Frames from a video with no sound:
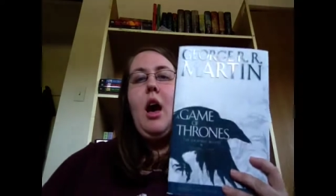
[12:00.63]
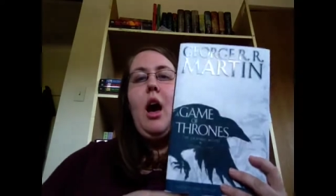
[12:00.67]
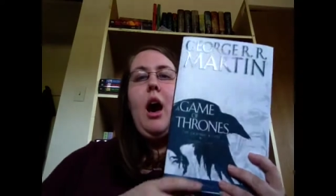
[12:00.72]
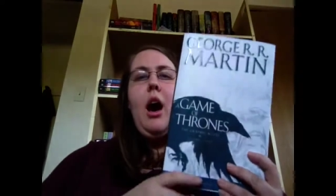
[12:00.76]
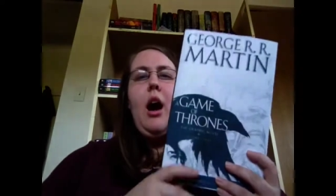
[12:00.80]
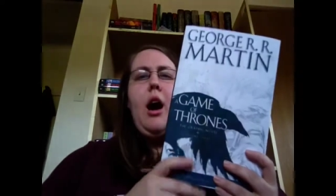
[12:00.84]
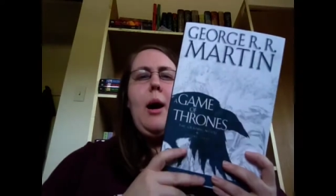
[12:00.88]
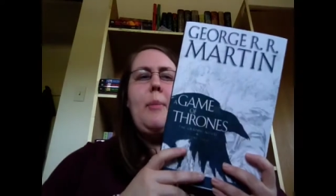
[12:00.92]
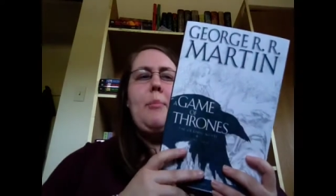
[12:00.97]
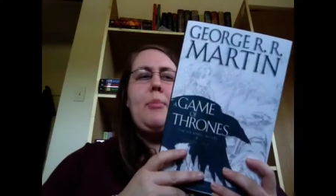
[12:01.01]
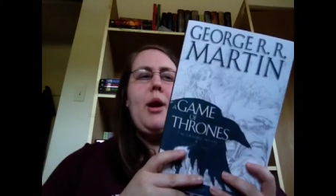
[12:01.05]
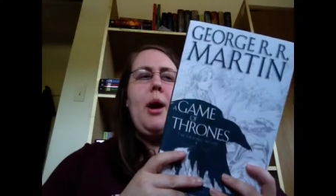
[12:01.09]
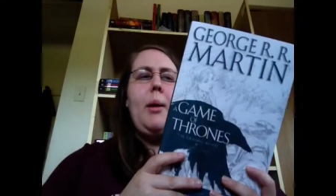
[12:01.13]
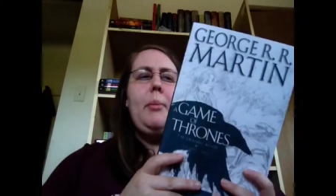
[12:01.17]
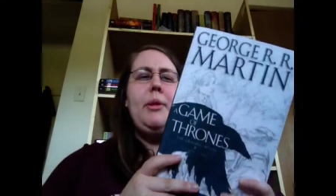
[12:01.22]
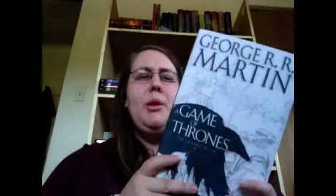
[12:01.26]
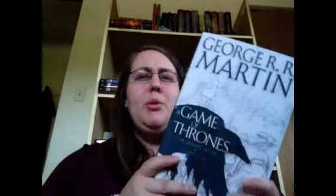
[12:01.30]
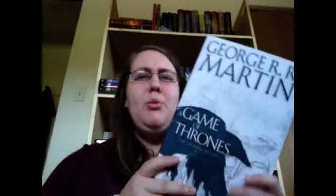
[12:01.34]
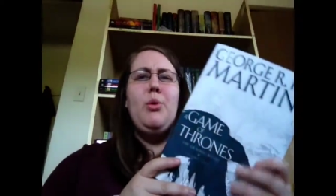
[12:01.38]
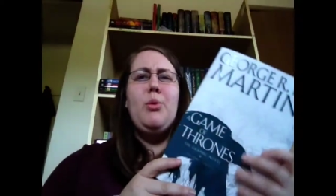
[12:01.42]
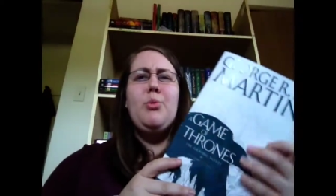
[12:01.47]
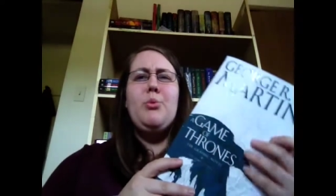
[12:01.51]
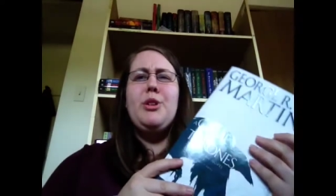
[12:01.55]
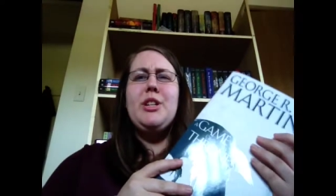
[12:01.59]
I probably
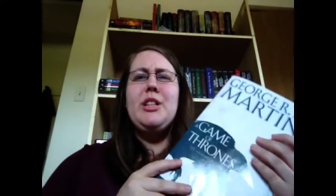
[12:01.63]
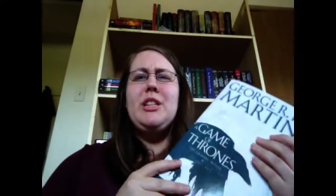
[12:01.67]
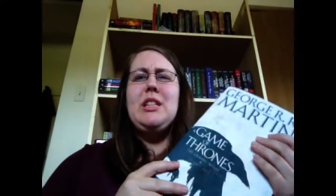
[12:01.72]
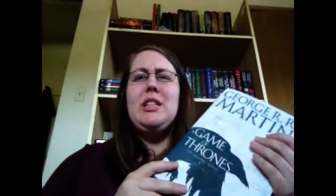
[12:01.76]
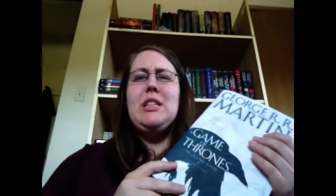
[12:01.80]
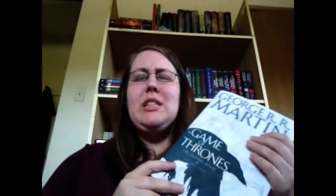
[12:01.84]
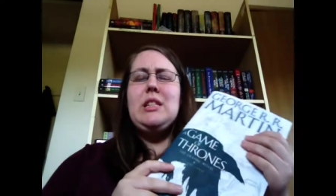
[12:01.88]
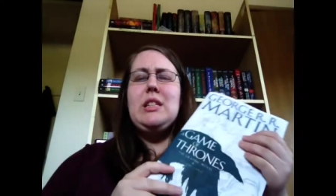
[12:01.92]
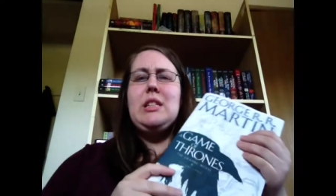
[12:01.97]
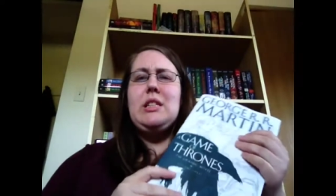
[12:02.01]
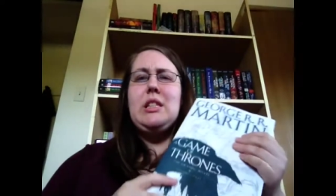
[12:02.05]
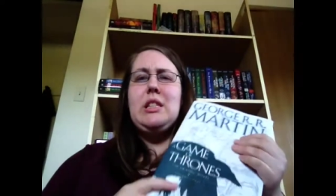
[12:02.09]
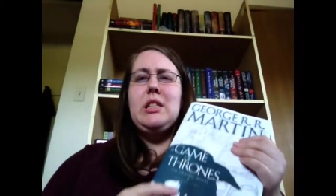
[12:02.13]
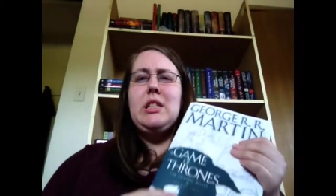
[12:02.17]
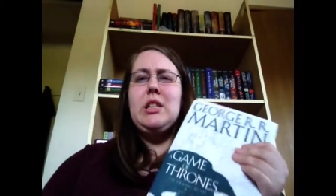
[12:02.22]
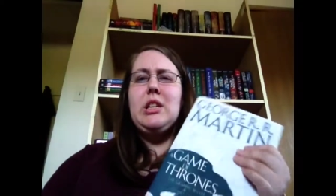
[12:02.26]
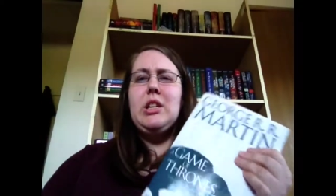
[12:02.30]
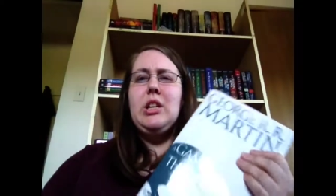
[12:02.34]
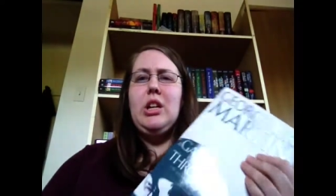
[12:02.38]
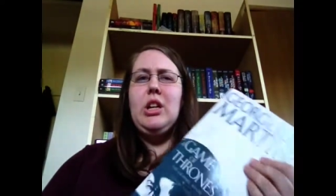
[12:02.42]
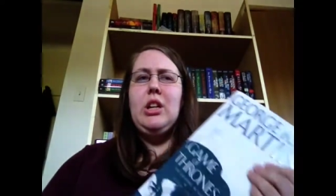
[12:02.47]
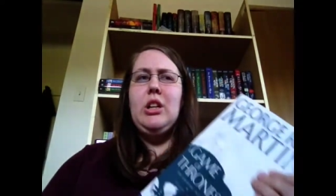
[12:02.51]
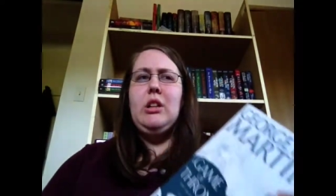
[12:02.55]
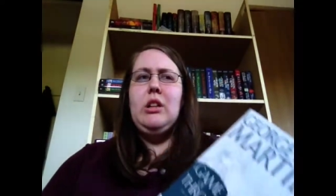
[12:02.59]
will read this
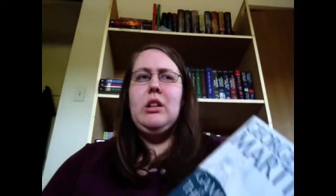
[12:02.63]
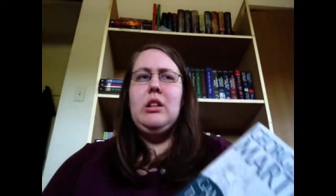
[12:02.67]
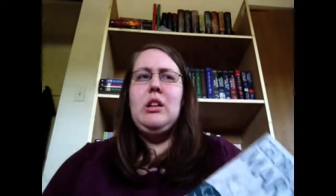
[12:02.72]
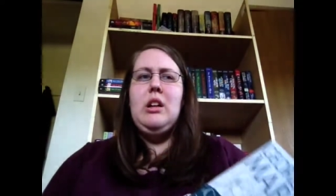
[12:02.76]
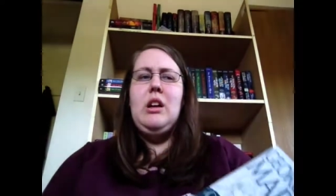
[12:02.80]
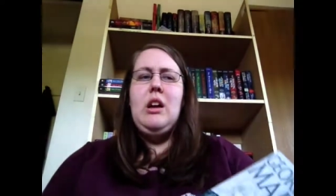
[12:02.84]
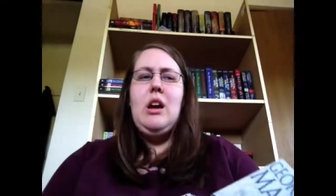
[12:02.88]
until